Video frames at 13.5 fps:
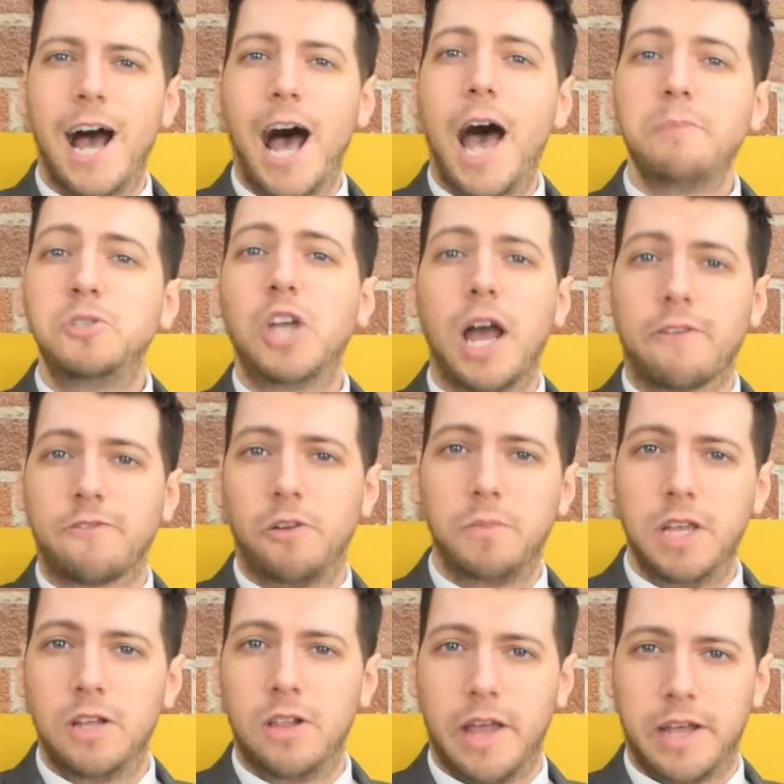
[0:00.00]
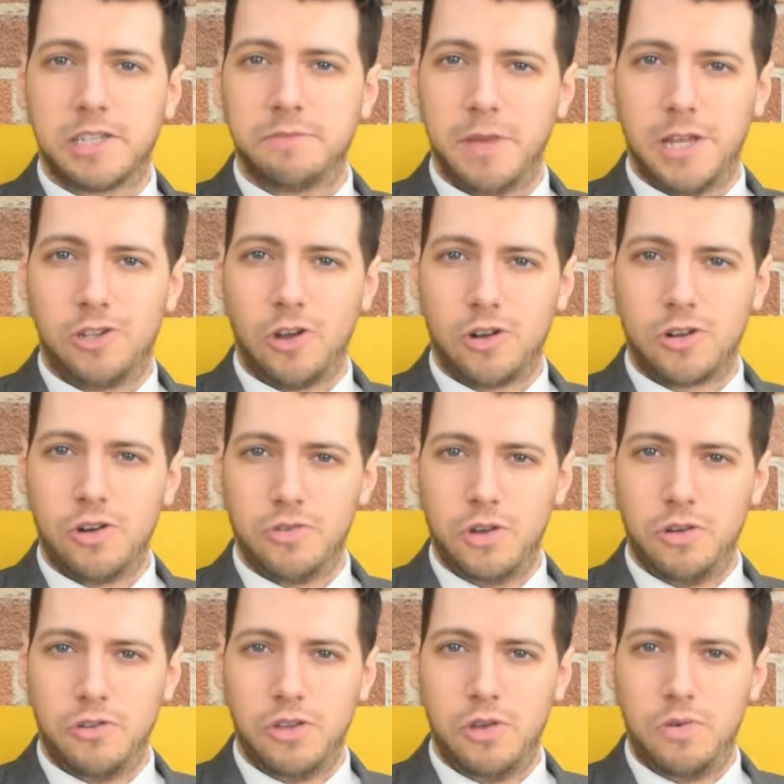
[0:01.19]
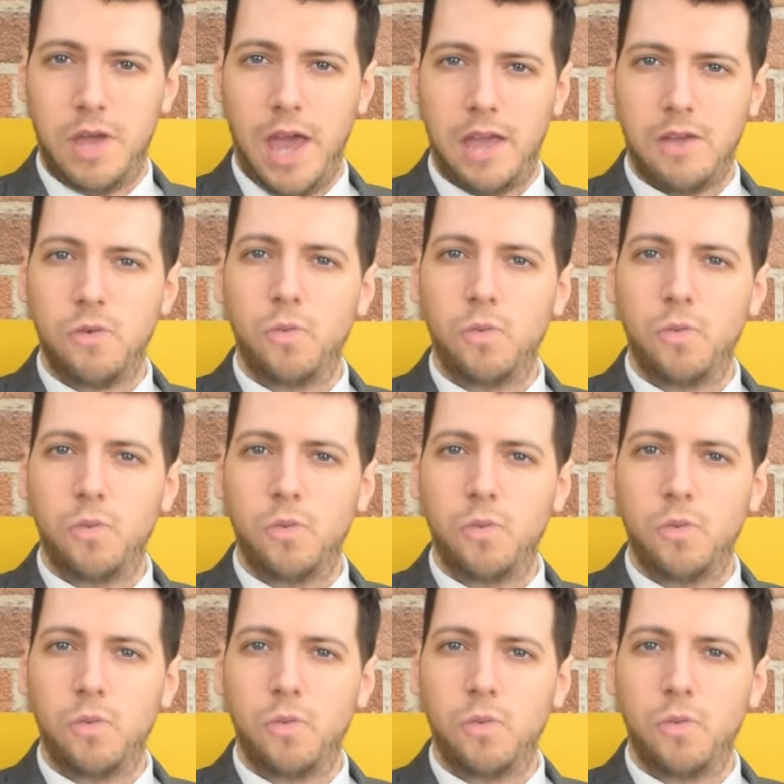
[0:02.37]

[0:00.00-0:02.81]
I'm Jack from legalexpert.co.uk.